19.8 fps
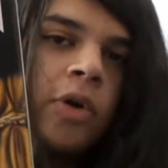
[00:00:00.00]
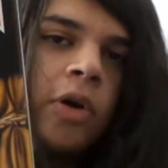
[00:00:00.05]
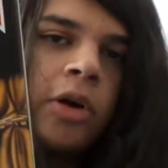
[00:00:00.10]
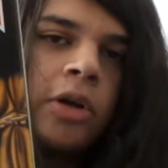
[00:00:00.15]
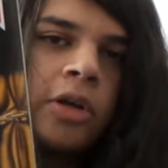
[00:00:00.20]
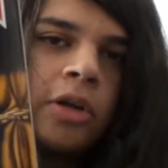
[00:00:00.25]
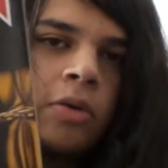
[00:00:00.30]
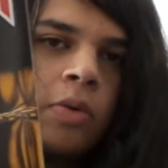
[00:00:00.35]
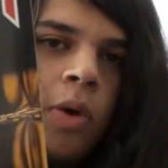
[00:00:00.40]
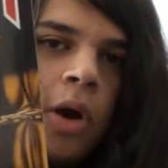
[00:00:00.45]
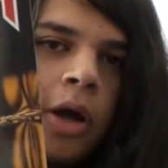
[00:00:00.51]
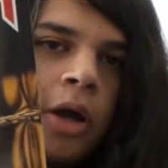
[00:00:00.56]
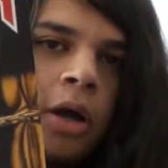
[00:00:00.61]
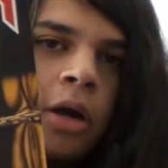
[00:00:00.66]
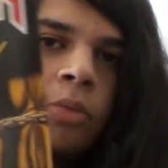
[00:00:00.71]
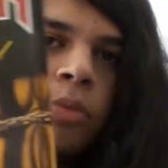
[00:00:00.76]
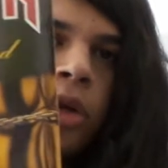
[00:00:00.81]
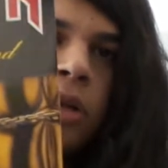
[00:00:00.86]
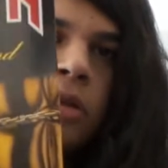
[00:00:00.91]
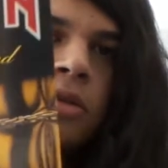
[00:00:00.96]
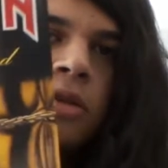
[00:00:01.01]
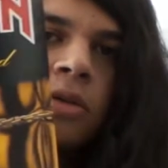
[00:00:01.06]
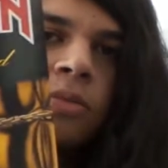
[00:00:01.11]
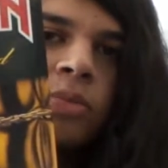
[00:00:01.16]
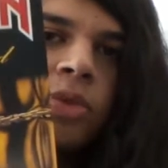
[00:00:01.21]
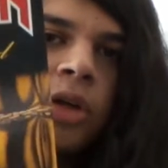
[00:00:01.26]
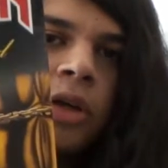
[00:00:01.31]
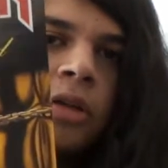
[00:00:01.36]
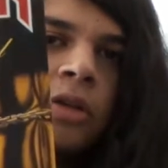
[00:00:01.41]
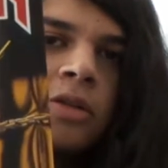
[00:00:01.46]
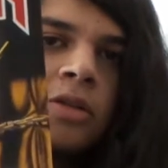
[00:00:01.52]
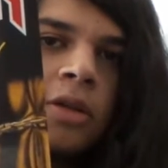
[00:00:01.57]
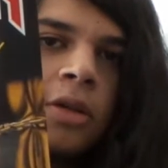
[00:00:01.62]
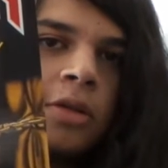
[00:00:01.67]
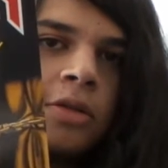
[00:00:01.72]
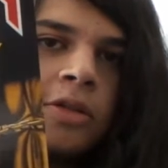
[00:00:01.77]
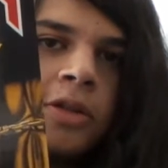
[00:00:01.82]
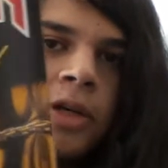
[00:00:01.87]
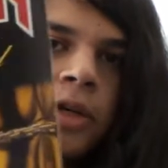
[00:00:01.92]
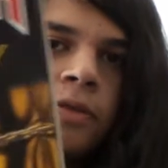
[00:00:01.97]
no idea why Iron Maiden don't play these
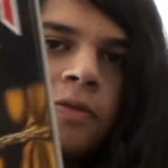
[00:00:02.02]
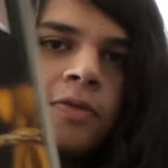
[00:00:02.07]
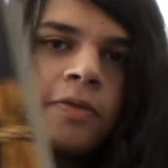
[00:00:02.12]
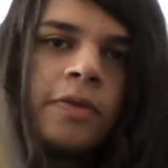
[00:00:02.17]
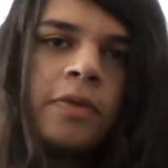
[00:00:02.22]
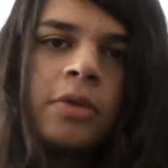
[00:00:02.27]
songs live.